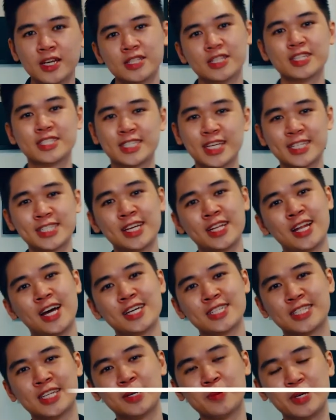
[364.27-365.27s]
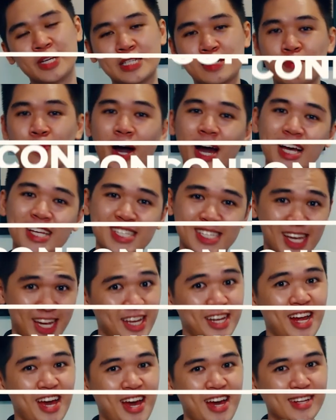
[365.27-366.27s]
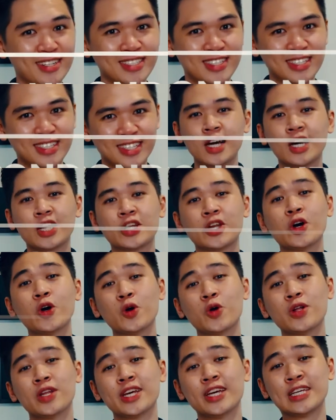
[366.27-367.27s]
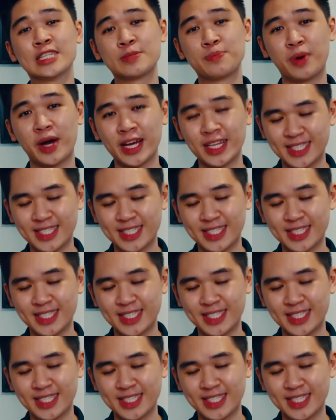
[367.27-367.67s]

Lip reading: The sixth and last tip is buy secondhand. Not only is buying